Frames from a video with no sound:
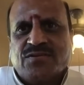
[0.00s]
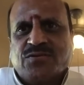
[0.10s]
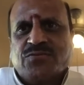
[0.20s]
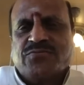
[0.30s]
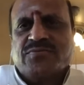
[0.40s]
So
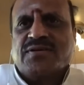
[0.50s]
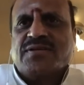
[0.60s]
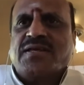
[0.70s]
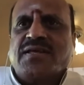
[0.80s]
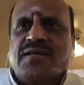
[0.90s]

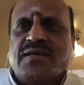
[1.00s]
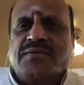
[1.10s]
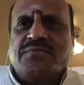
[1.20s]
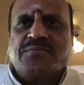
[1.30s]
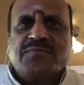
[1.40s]

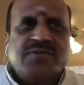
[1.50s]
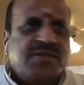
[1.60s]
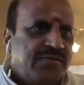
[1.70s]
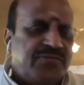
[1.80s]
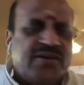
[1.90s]
the
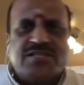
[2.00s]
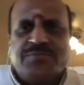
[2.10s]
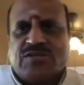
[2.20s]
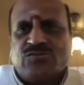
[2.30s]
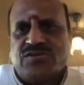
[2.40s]

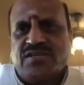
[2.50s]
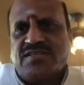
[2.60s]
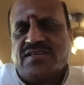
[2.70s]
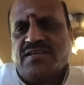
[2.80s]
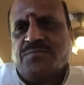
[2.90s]
Friendship
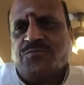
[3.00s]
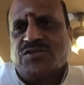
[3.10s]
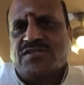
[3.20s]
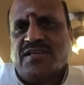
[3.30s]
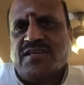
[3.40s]
Association in
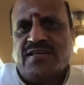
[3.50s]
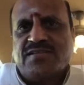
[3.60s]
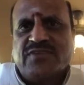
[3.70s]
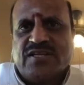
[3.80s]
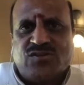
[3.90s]
Puducherry
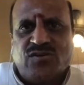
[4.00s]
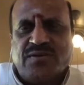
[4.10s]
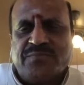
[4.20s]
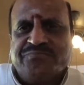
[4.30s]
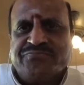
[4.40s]
is very strong